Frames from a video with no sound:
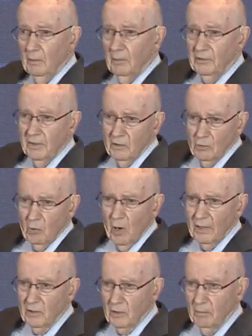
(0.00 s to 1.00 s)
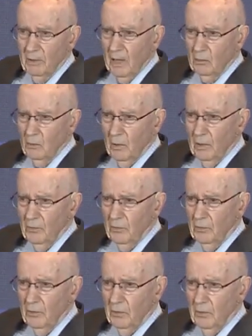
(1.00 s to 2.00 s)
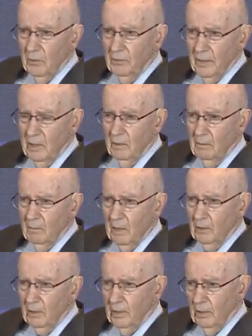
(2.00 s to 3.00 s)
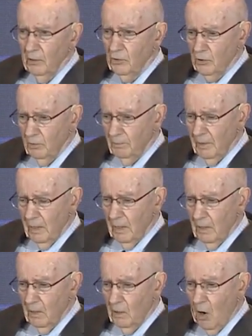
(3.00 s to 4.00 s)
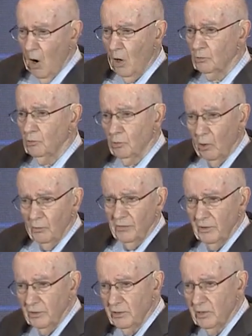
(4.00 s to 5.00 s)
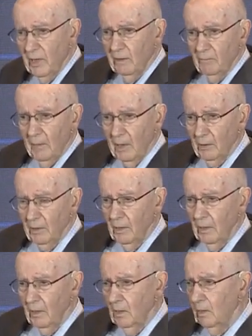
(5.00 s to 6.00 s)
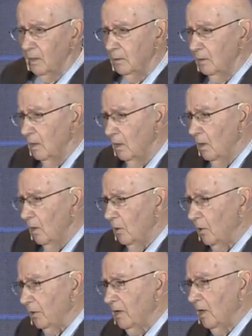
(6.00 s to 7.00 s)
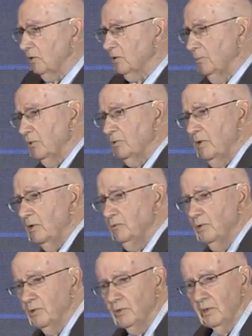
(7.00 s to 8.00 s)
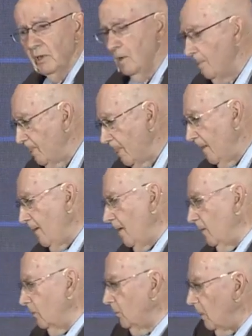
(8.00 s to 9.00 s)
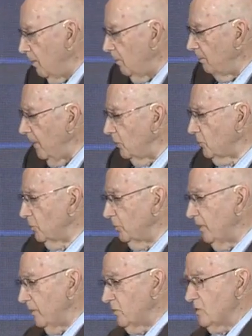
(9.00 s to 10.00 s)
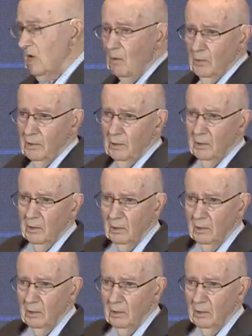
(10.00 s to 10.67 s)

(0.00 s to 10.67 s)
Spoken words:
but think twice about whether you think marketing should be called growth instead of marketing or customer centricity. But make sure that someone